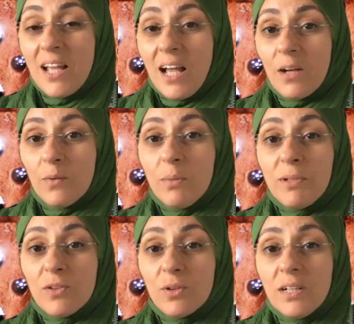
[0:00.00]
I will be
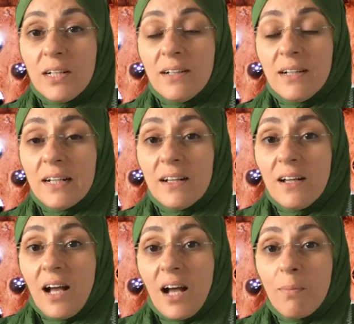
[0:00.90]
talking
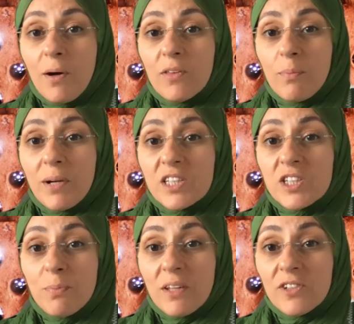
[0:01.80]
about the
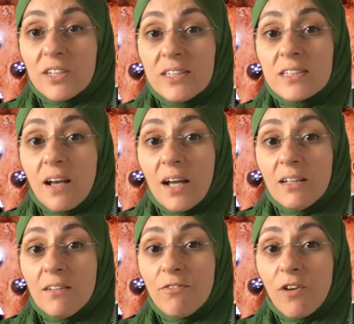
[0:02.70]
participatory
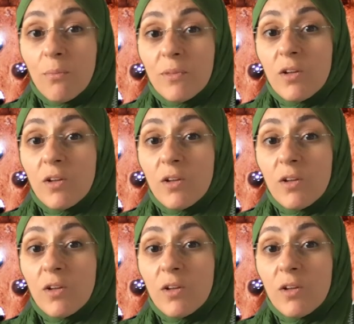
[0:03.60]
design from the